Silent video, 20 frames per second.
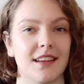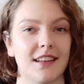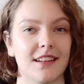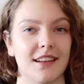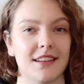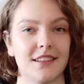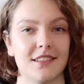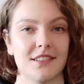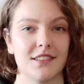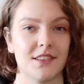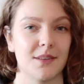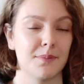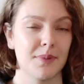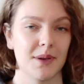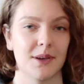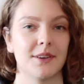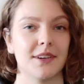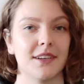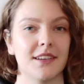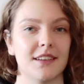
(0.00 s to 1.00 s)
and that is the
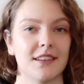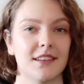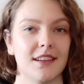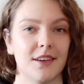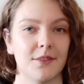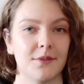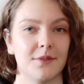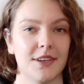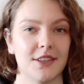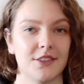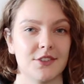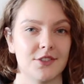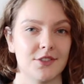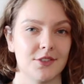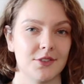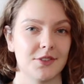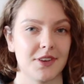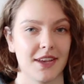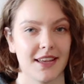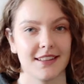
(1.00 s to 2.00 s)
period in which
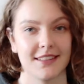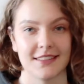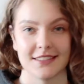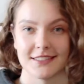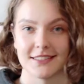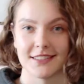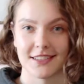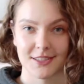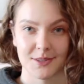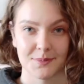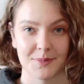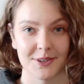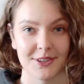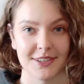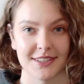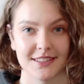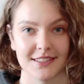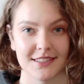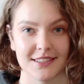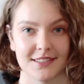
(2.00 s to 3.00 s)
you gained this
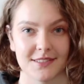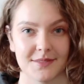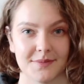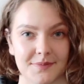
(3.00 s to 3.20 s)
experience.